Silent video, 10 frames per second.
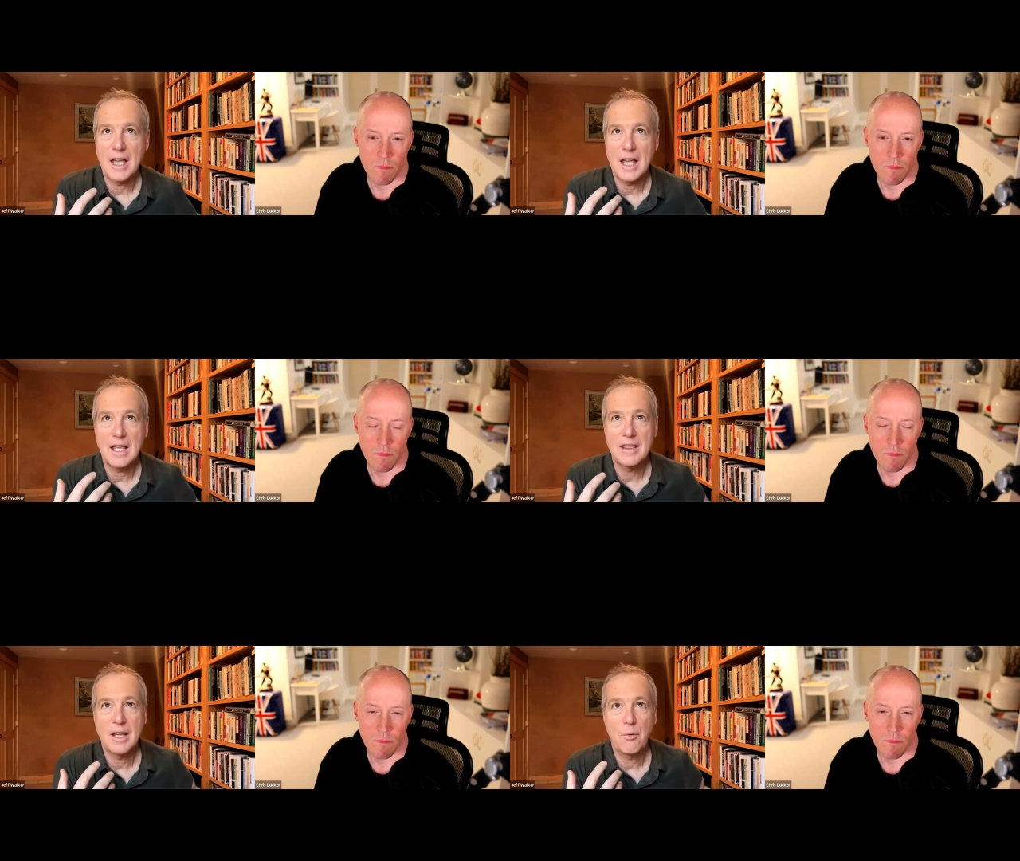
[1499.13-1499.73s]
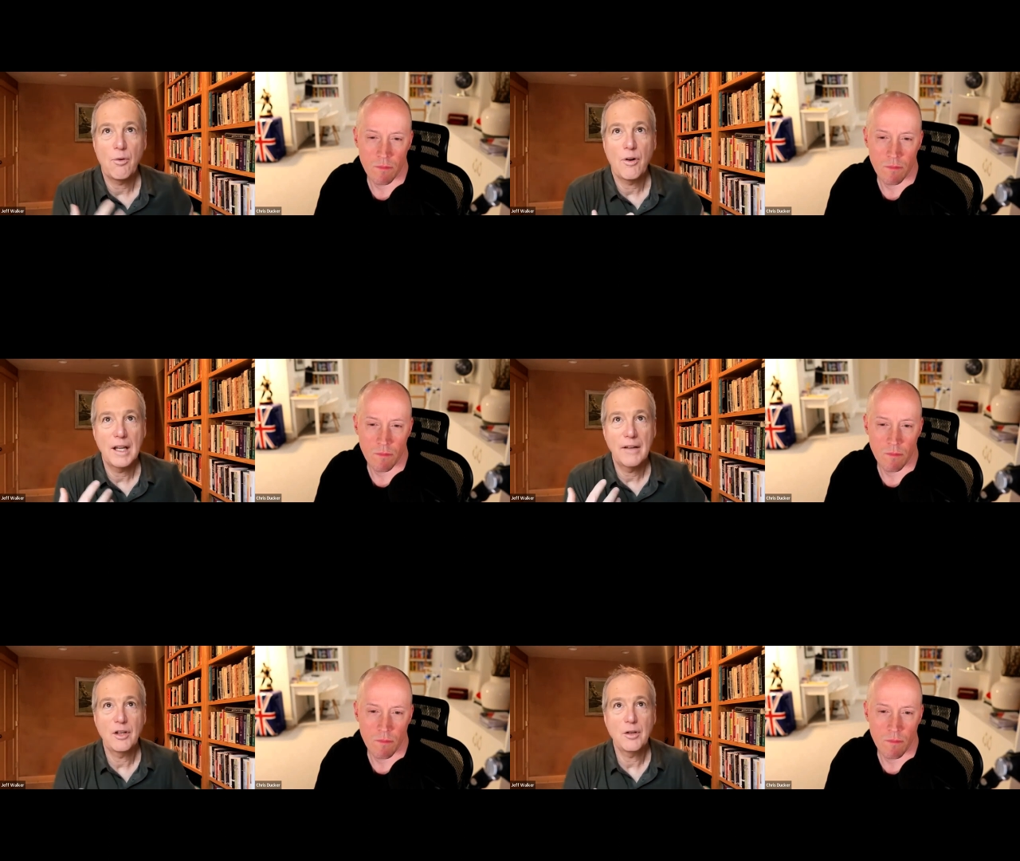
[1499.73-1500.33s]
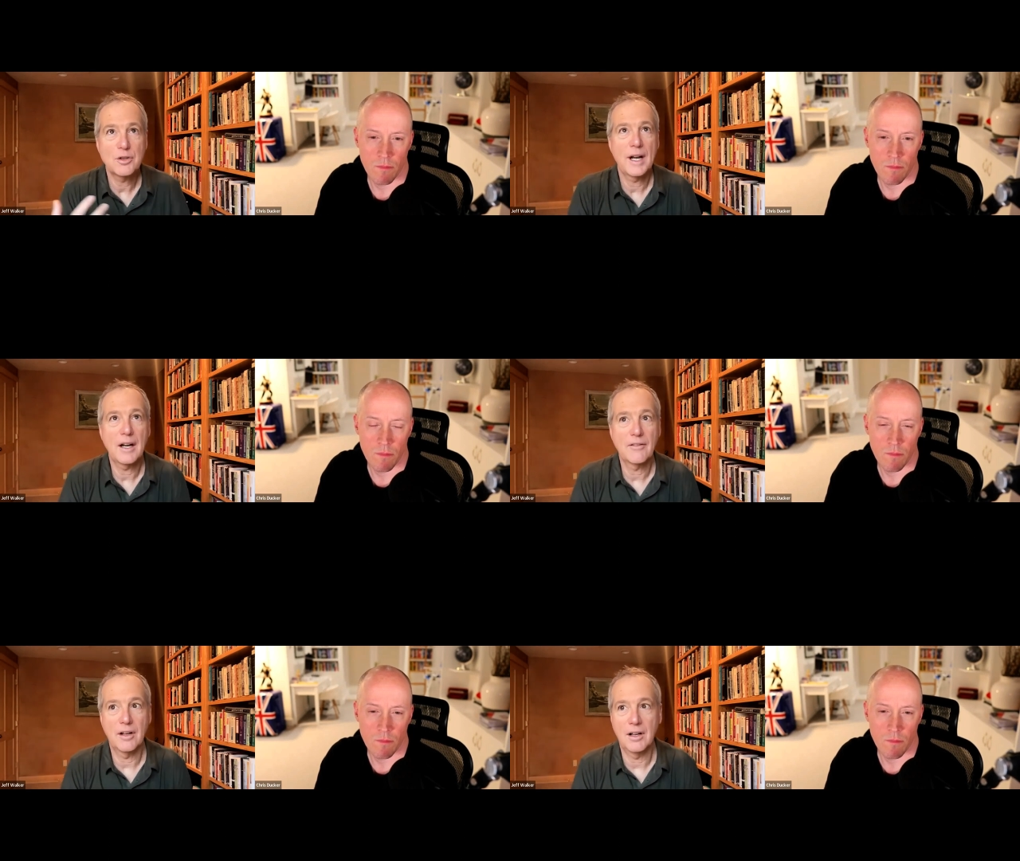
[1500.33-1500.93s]
Speaker 1: the if you
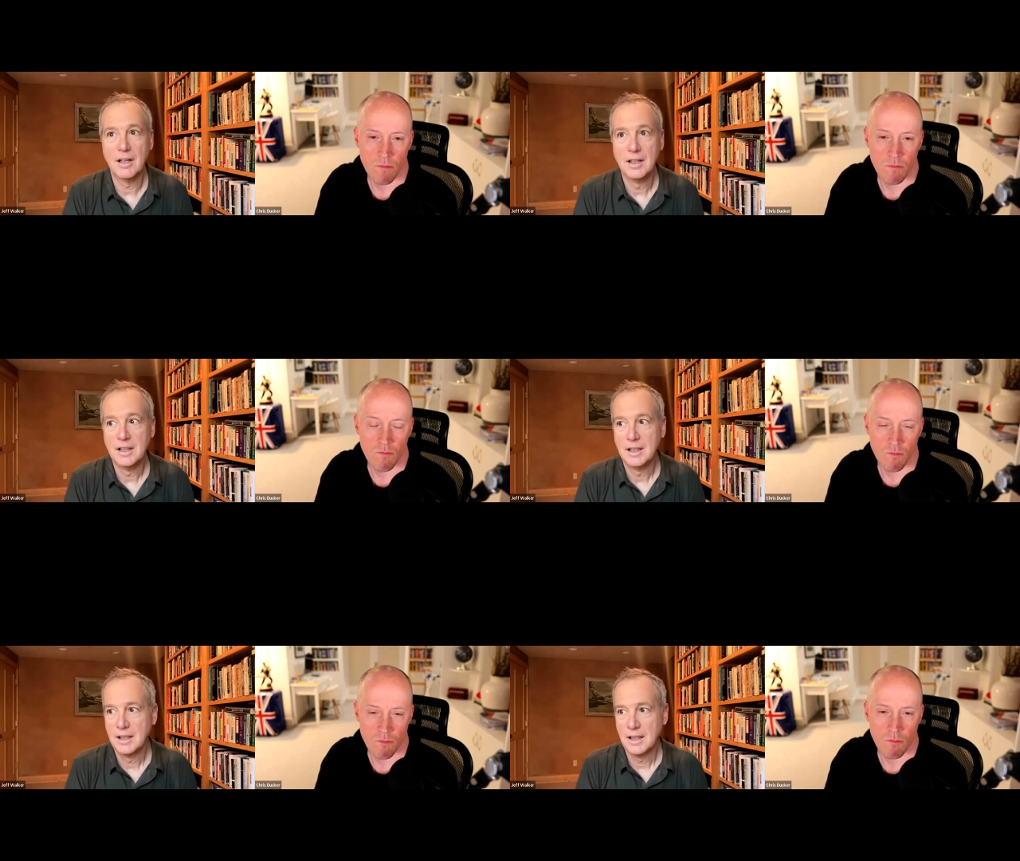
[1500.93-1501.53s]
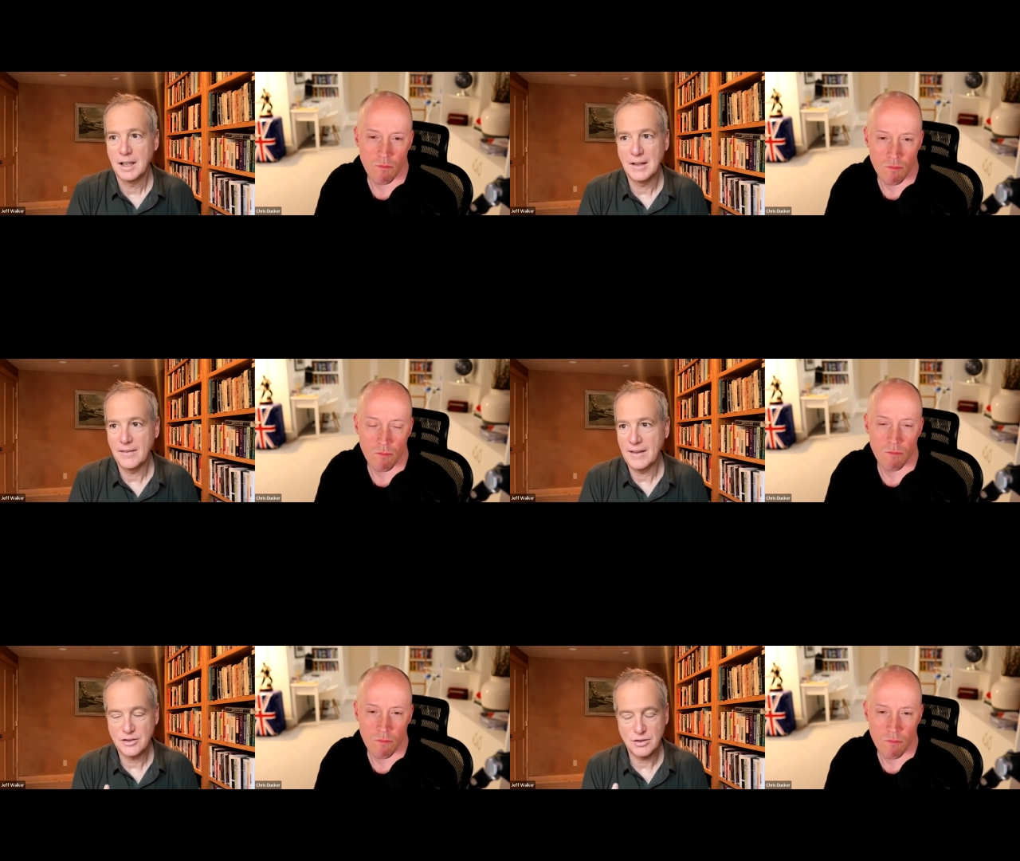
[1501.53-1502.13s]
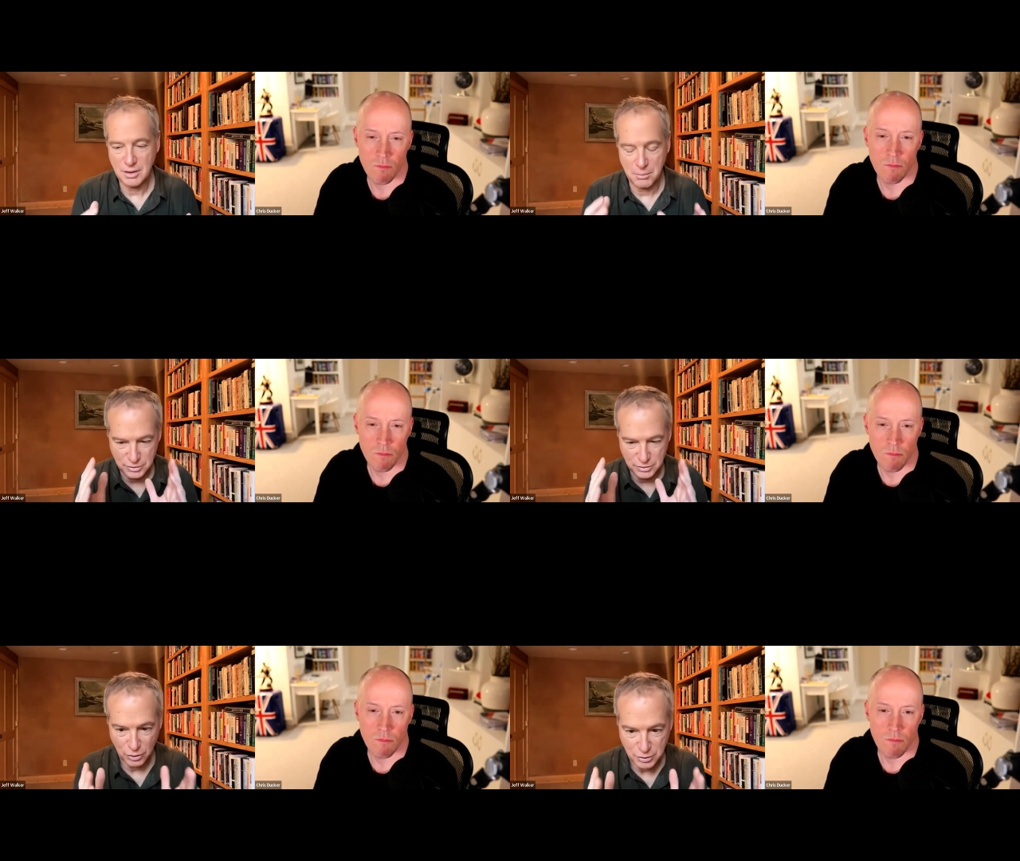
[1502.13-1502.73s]
travel unless you're the most
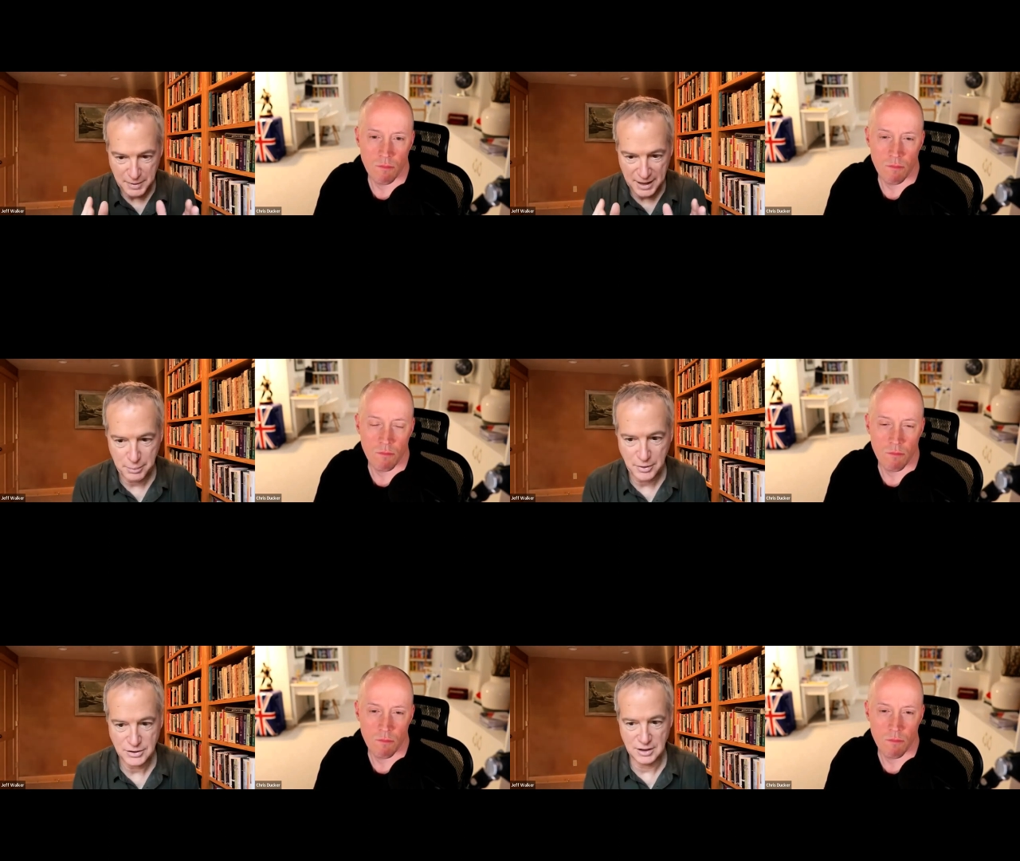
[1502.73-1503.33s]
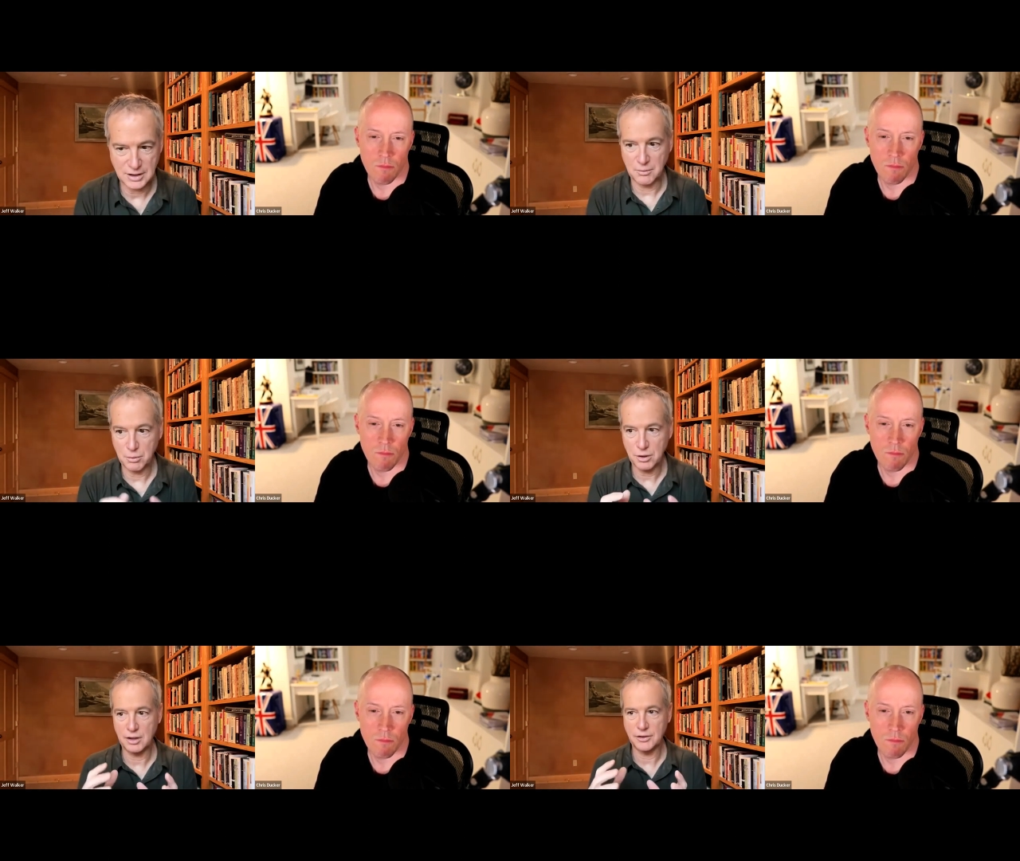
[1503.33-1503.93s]
closed-minded person in the world,